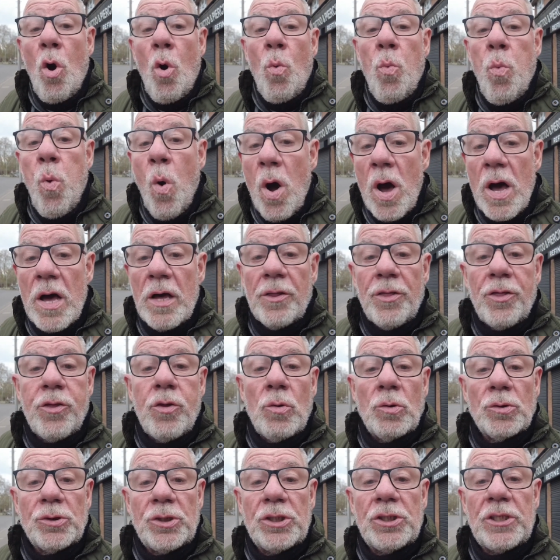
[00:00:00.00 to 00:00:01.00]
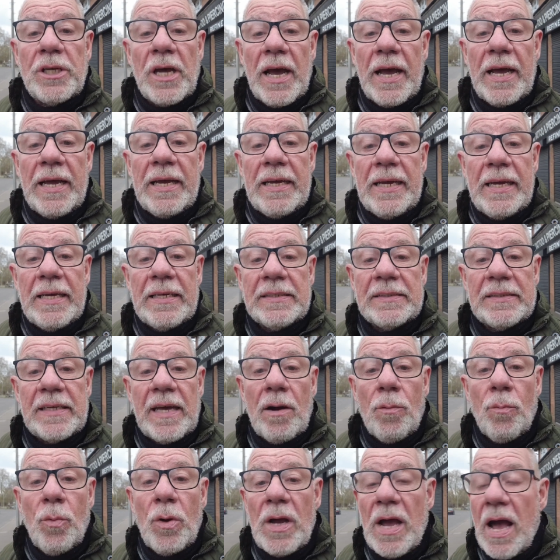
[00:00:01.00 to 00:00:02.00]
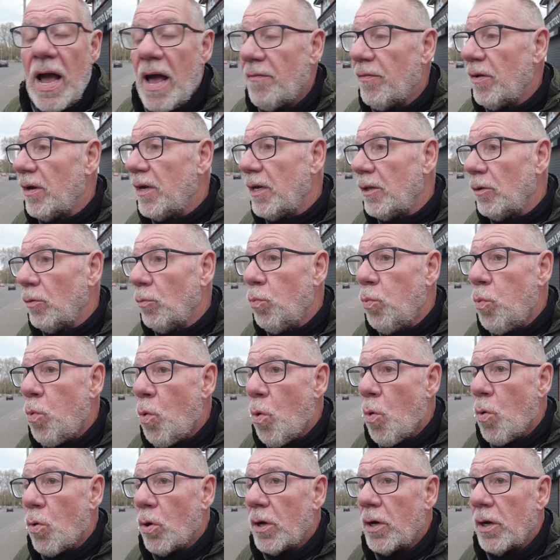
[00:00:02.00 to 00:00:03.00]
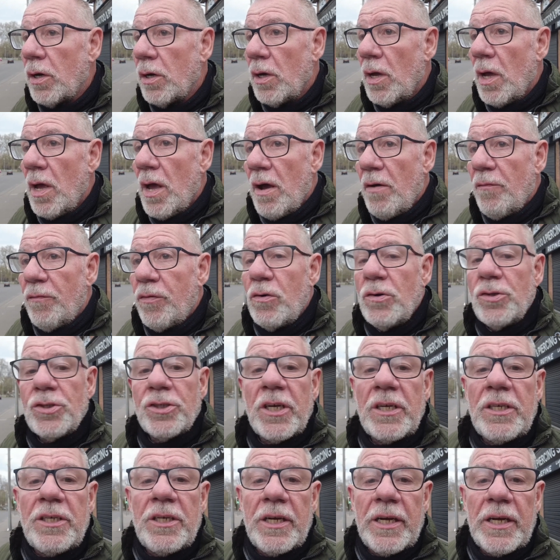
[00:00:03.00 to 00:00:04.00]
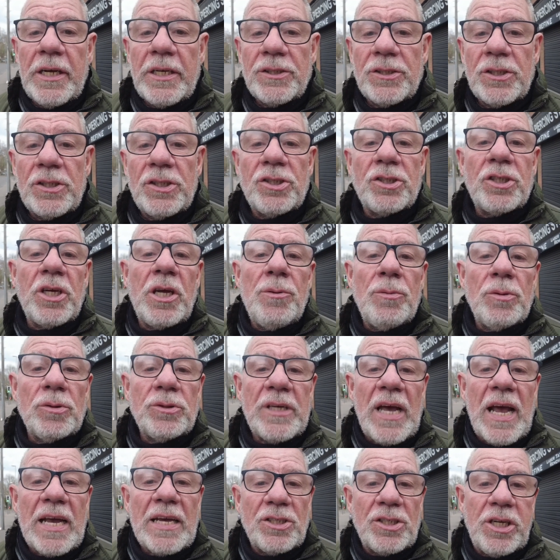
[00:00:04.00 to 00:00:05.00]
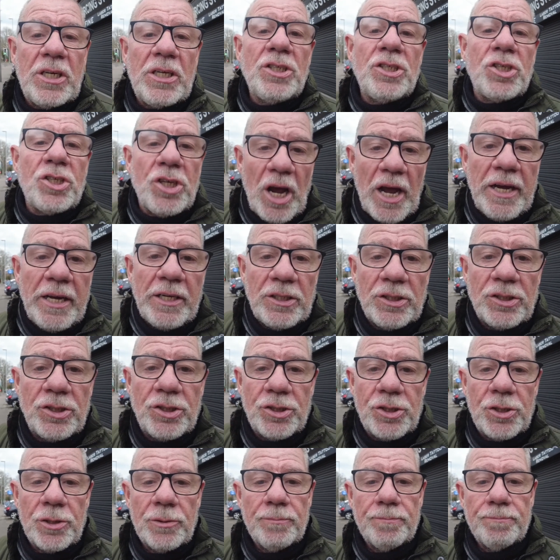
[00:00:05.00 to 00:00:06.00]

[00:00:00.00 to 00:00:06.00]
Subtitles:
What I thought today is that we have a little walk through St Neots and see what's actually changed.